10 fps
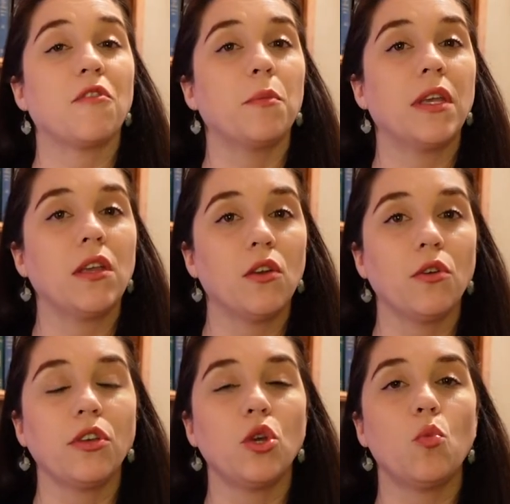from
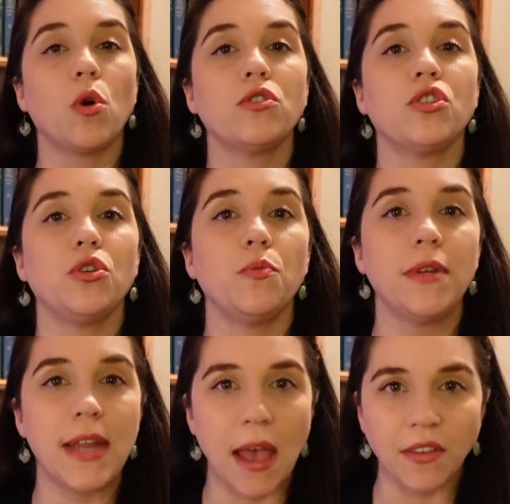here, you want to
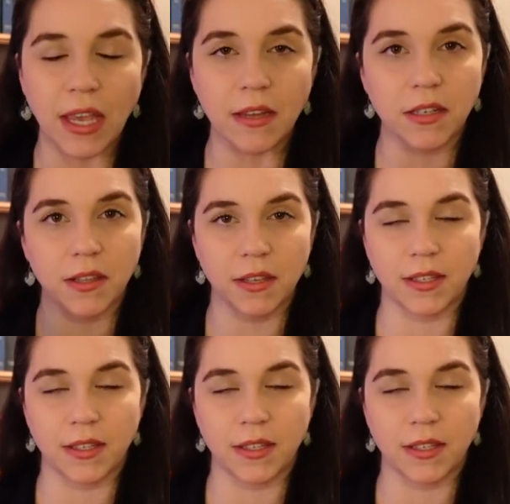navigate to this